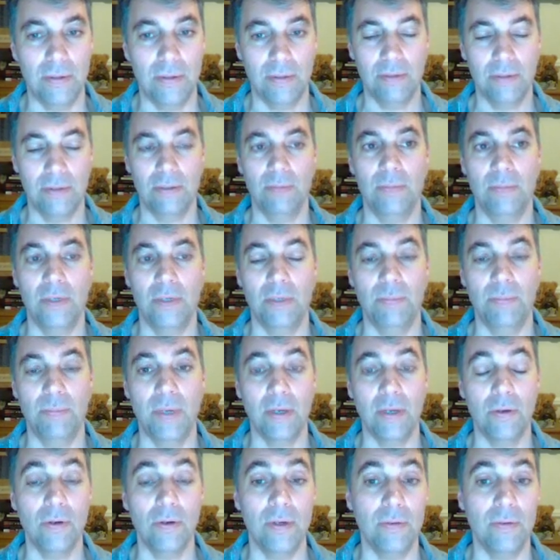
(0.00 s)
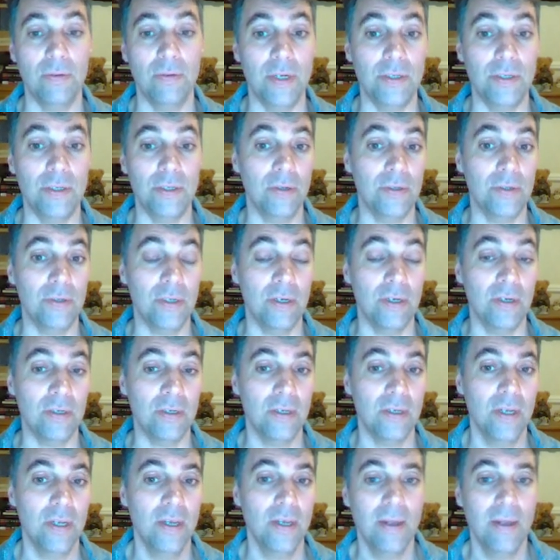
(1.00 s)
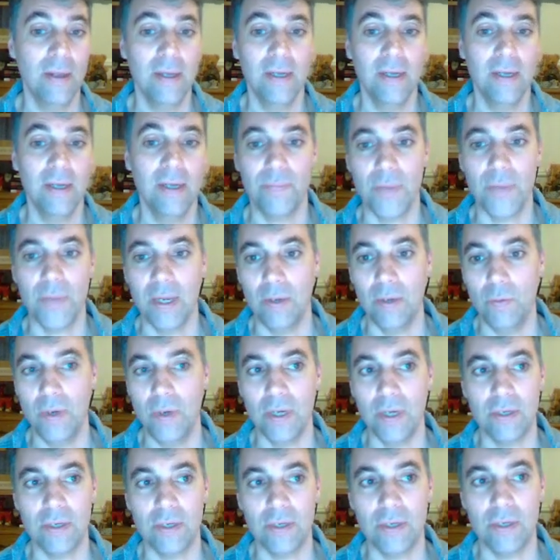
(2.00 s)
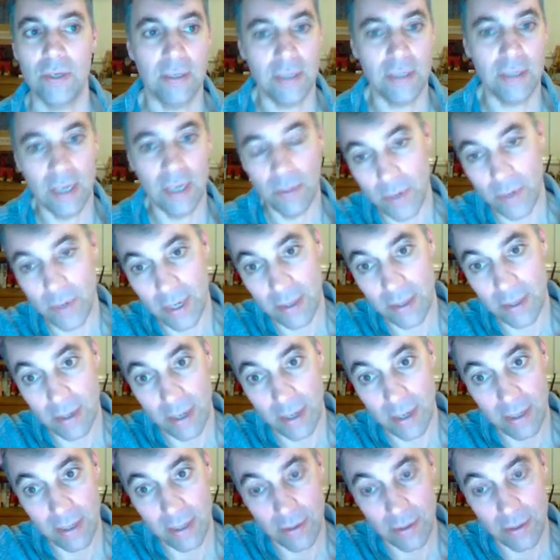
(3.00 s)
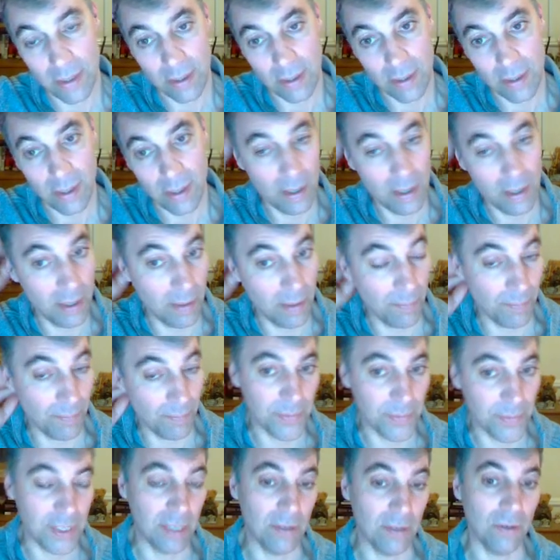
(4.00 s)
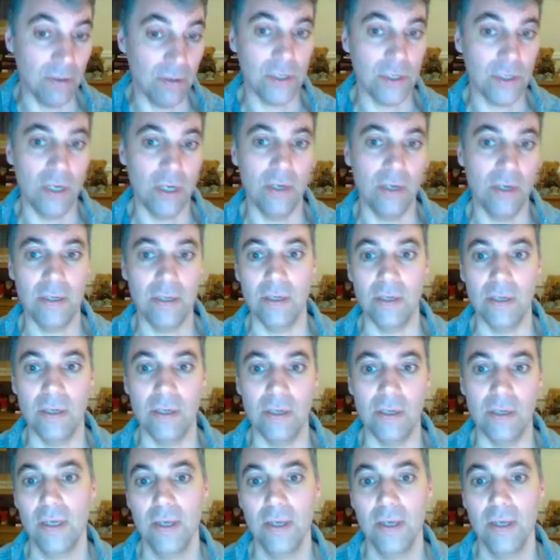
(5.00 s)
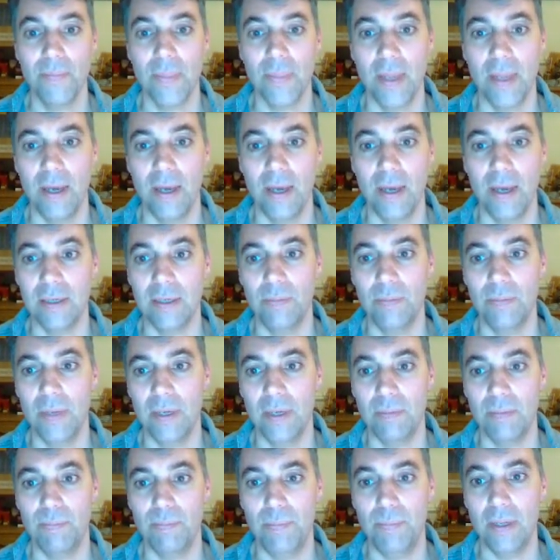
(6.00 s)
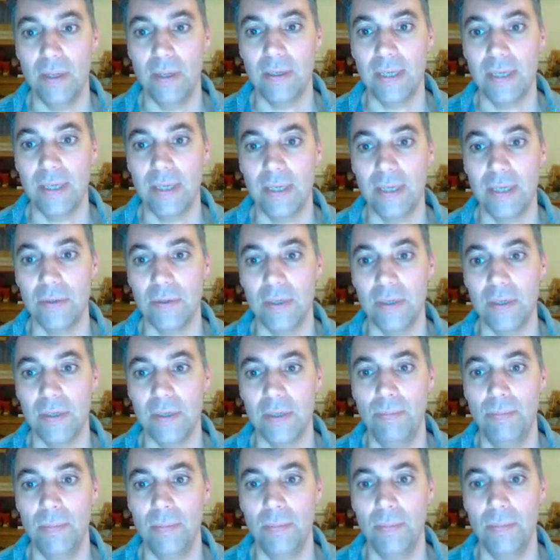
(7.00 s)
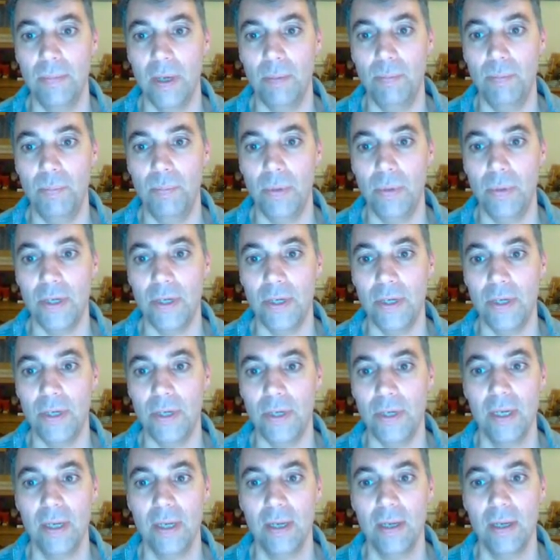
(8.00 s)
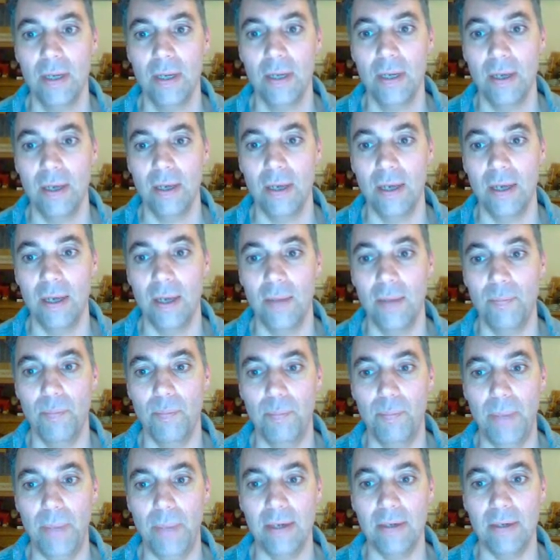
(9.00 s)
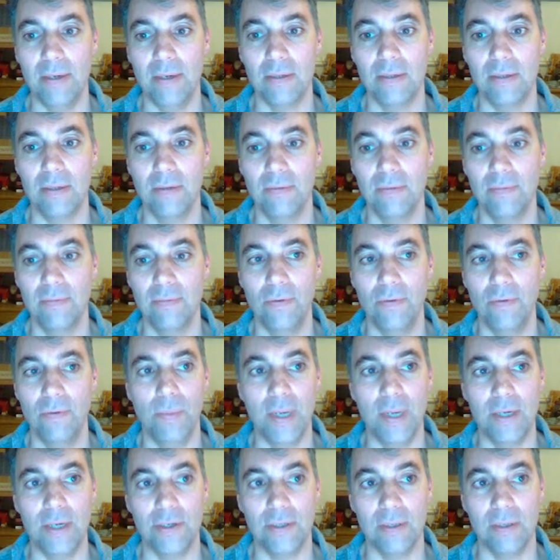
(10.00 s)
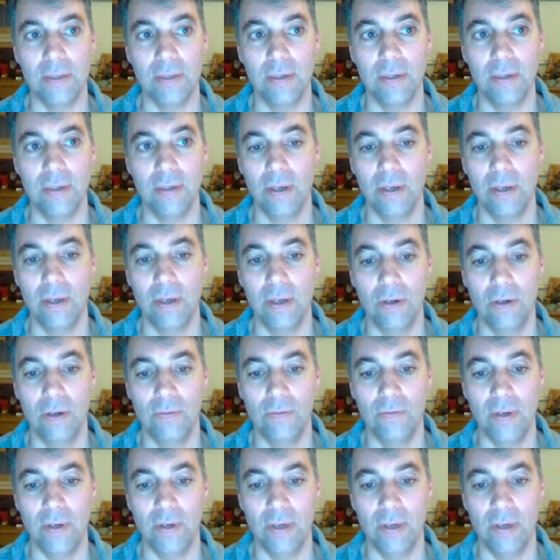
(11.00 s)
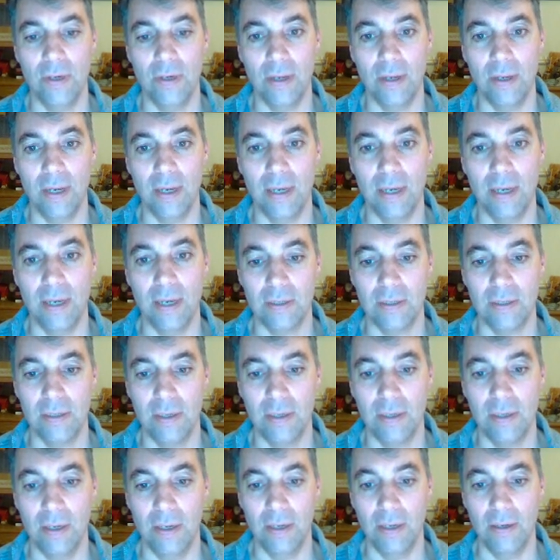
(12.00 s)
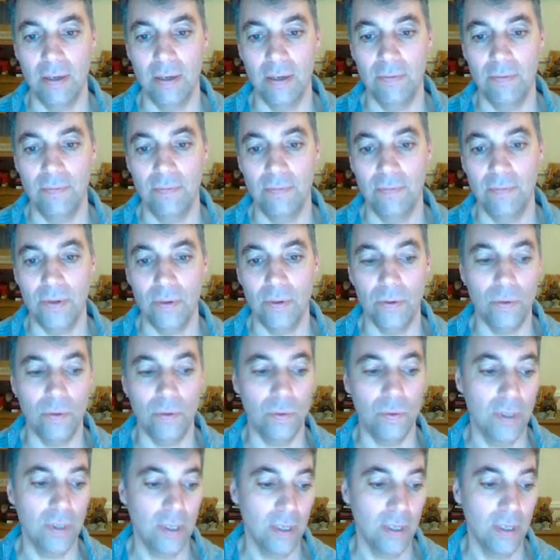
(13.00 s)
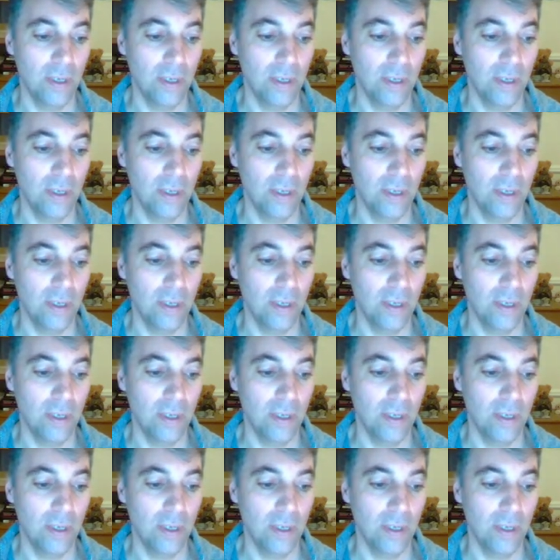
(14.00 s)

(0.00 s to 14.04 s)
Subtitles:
to Bitcoin ratio chart, and it works just the same way that any other technical chart does, and it's built out a bullish pennant formation over the last few